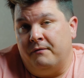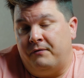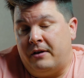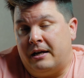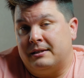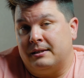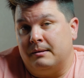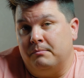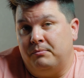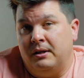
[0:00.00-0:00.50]
If
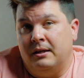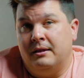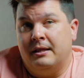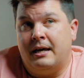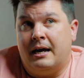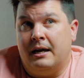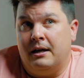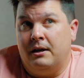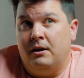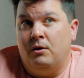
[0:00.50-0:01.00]
that's something
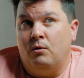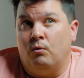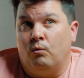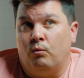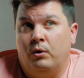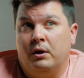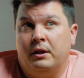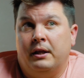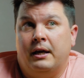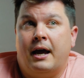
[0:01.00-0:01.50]
that you
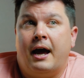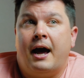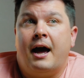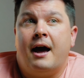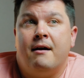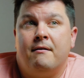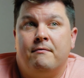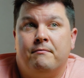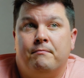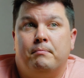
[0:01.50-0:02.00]
really
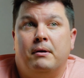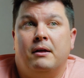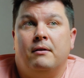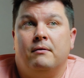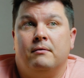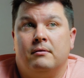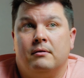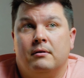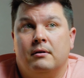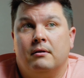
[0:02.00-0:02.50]
have
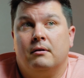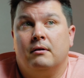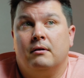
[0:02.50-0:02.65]
been